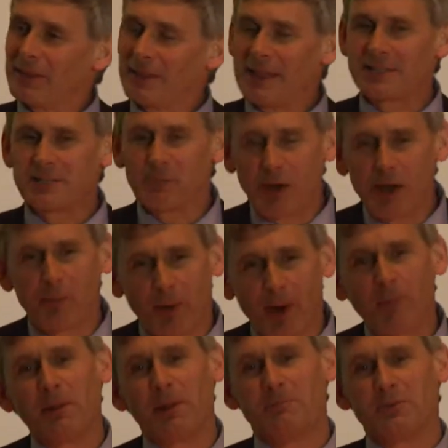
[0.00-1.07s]
there's a real
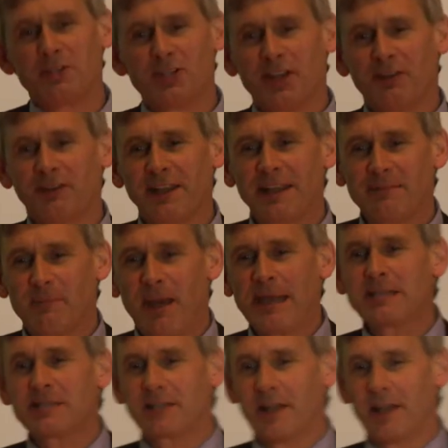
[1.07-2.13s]
problem with shifting
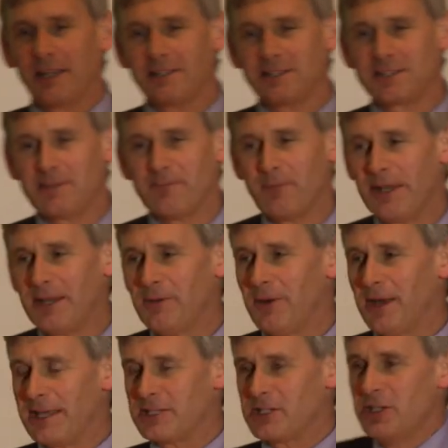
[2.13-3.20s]
baselines in many
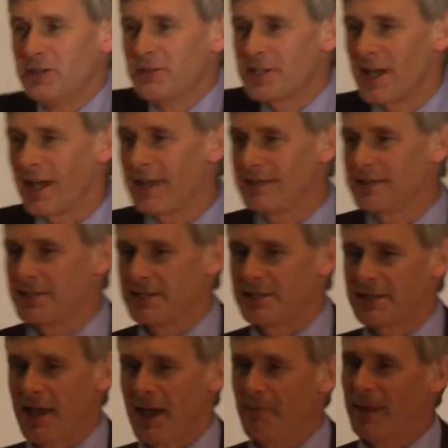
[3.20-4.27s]
ways. New
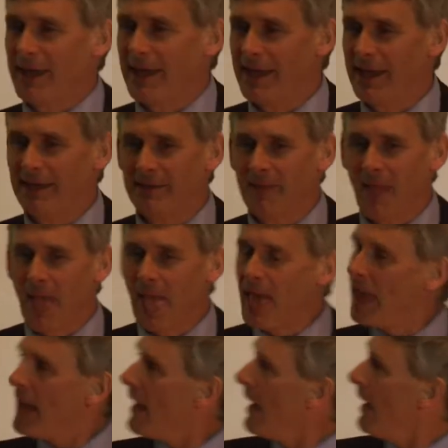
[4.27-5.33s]
scientists coming in,
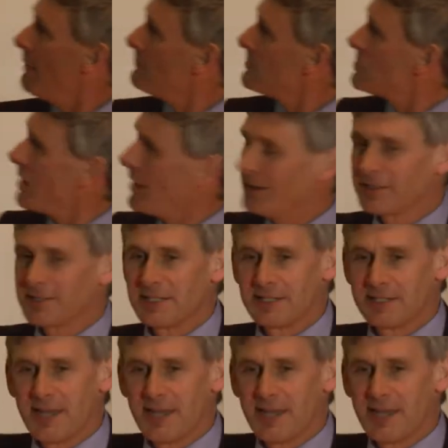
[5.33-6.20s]
Charles's